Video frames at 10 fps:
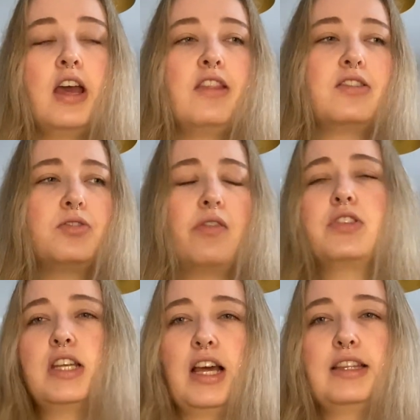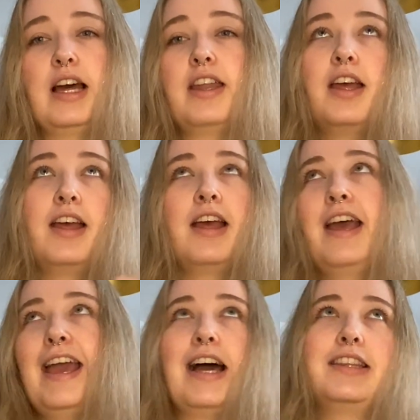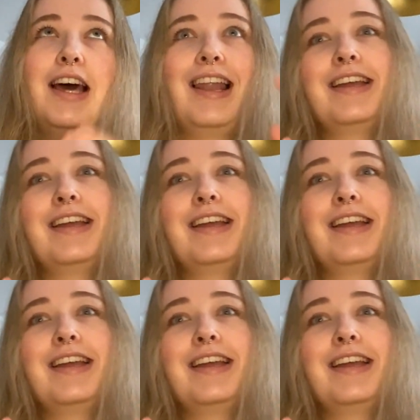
This is obviously like that, it had that like